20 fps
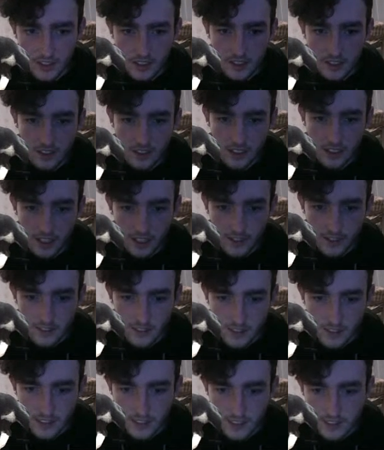Yeah,
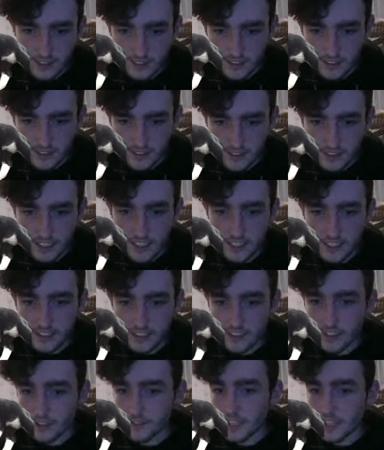this is a
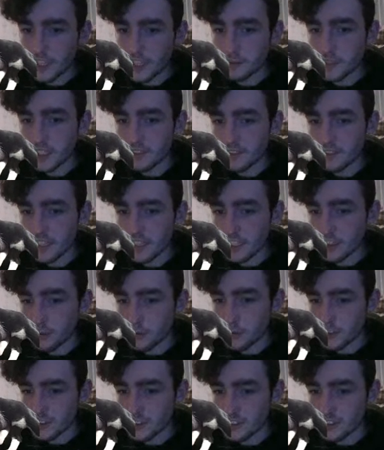side of game dev they don't
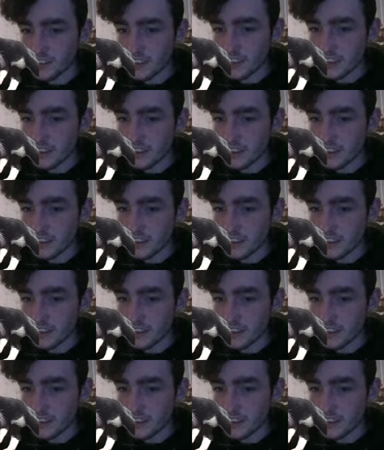want you to see.